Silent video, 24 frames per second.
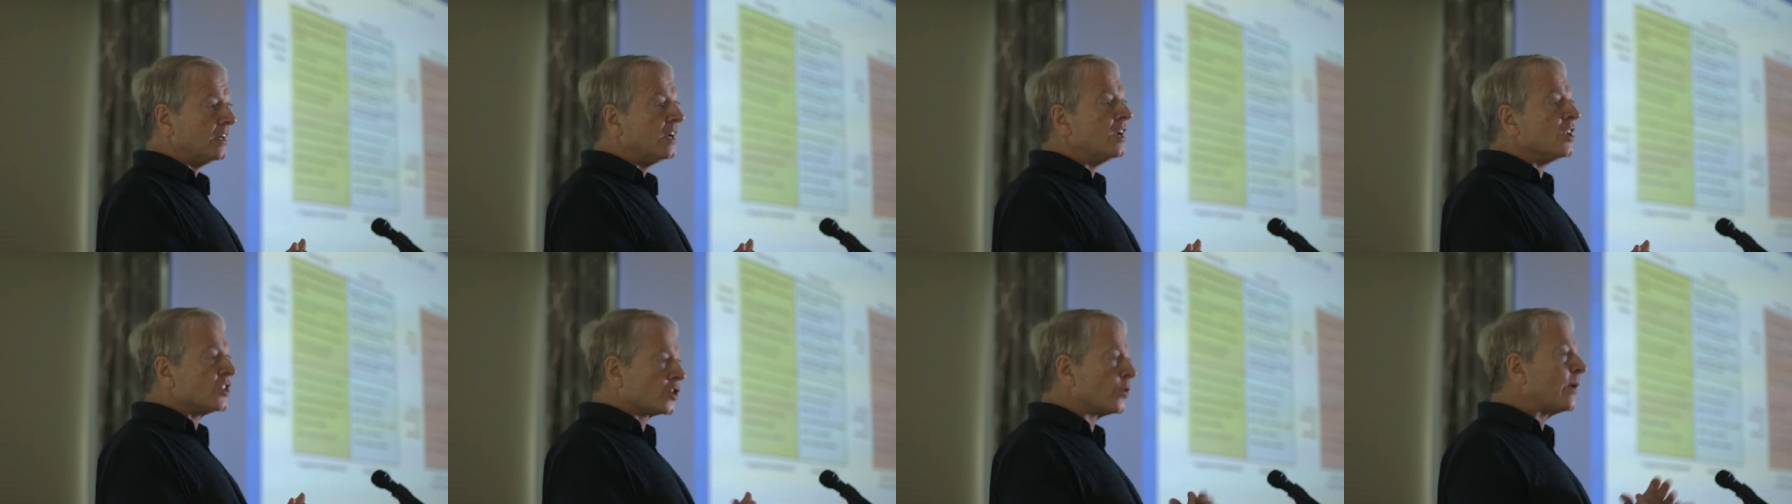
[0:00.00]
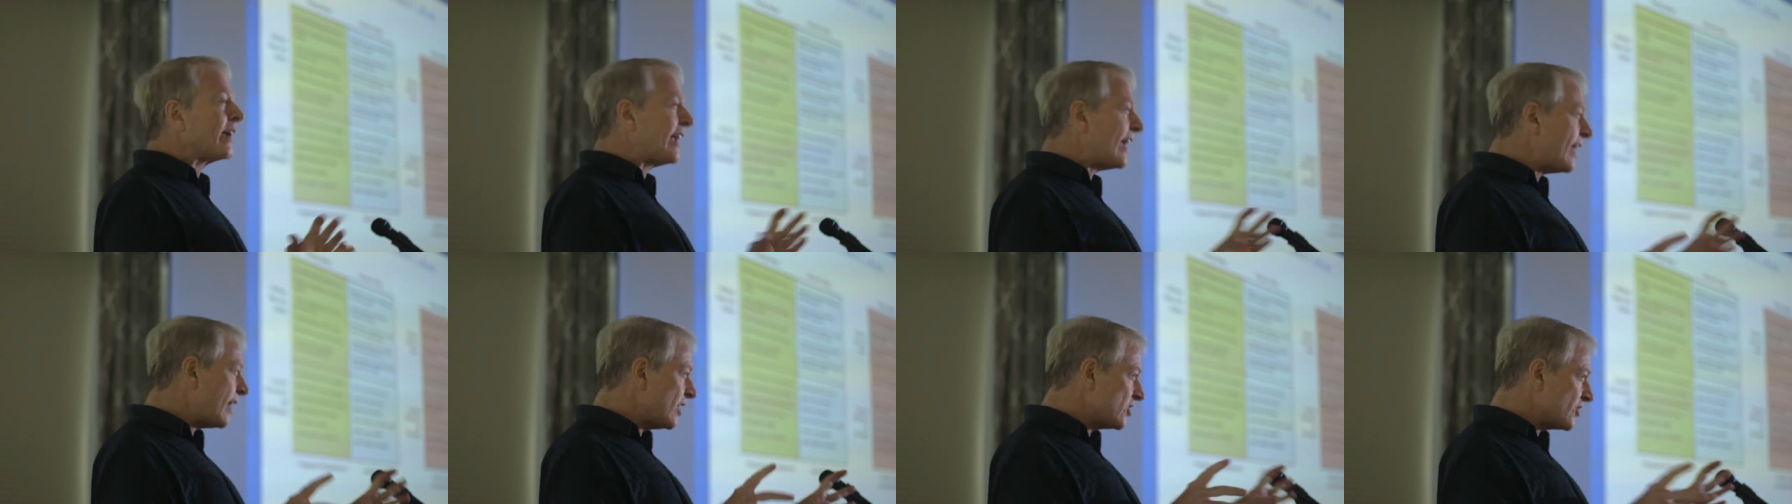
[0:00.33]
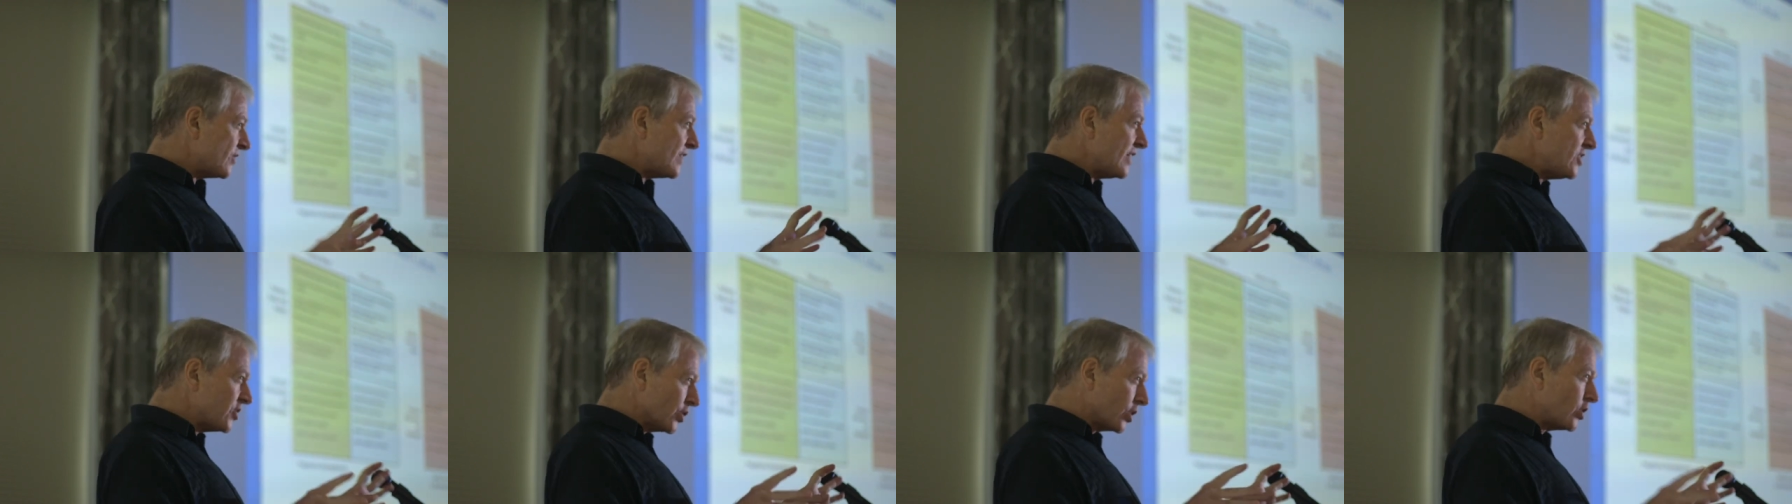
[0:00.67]
So again,
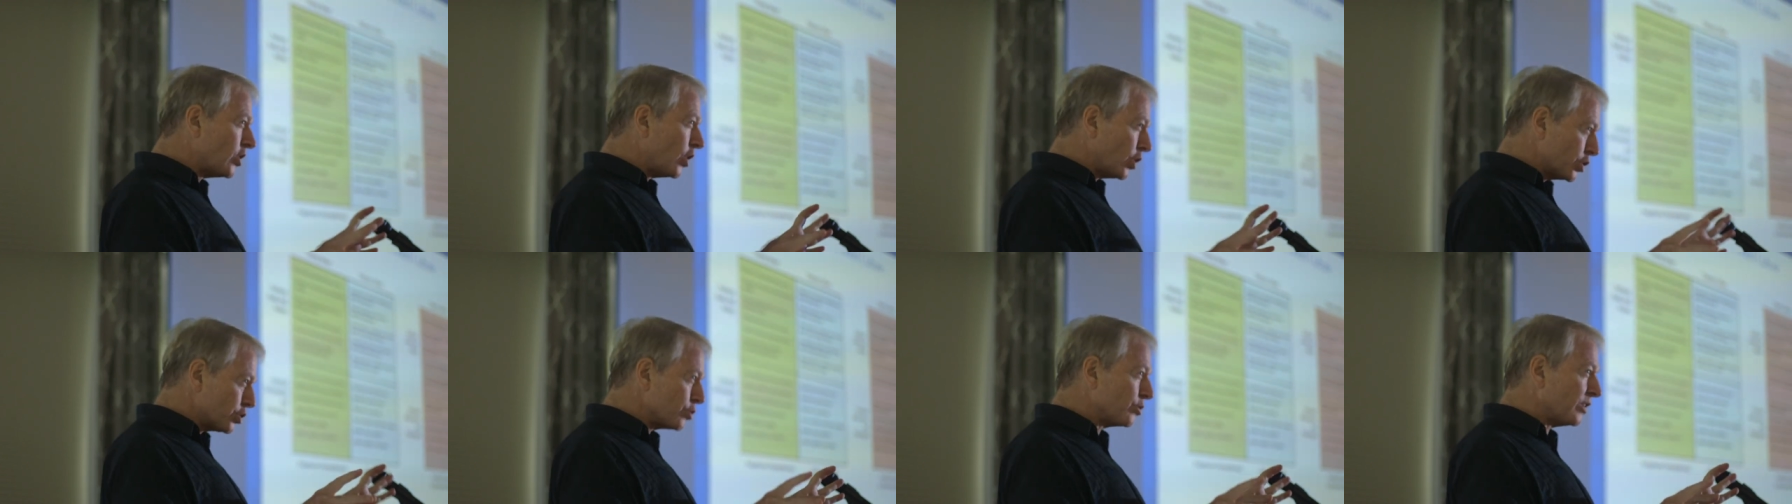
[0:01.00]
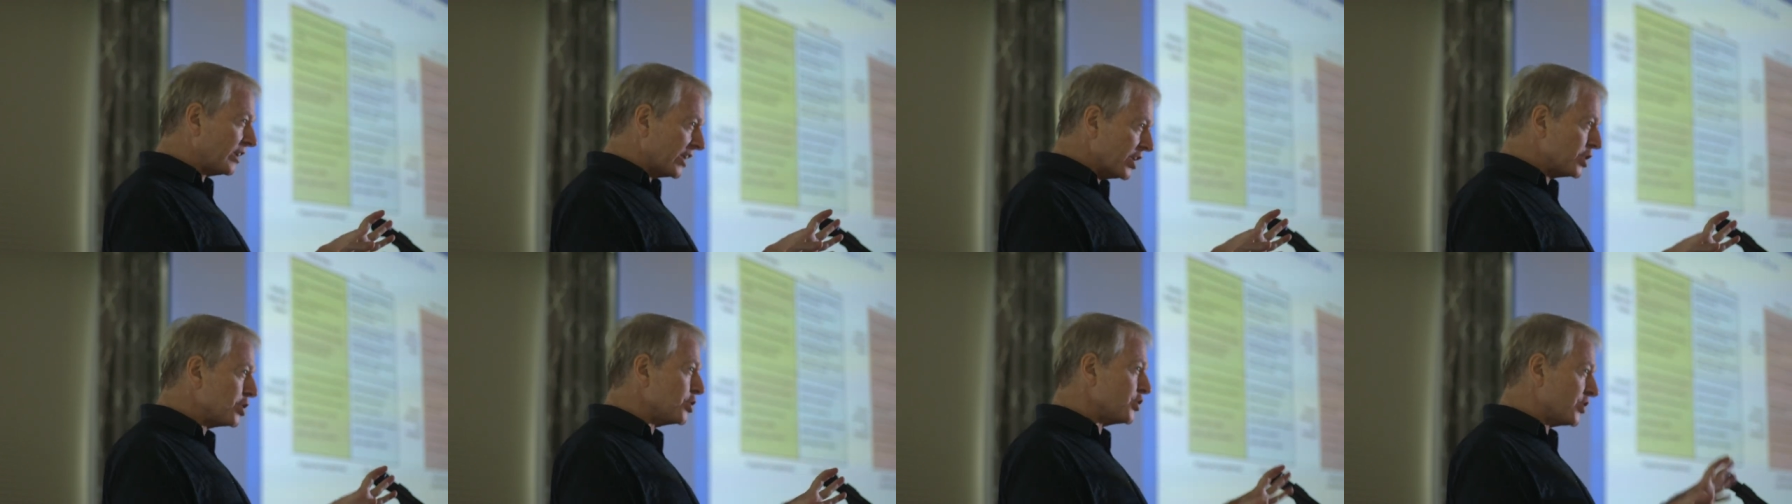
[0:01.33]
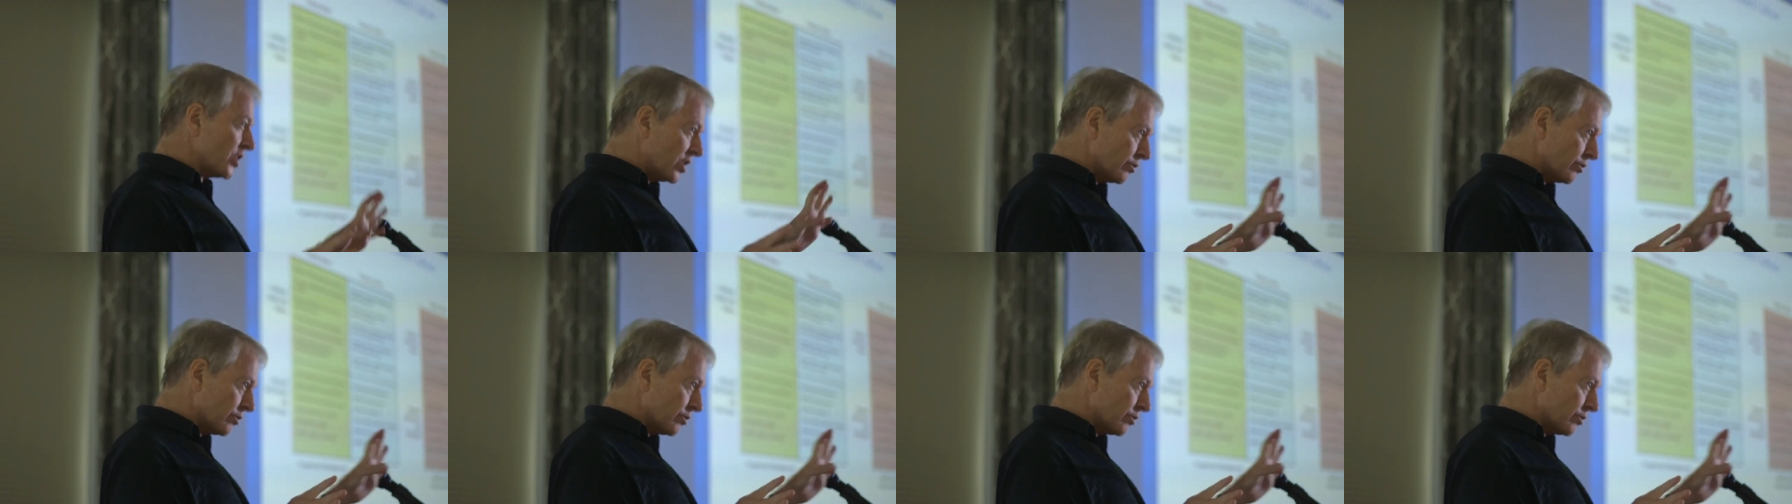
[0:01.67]
these are cultural issues,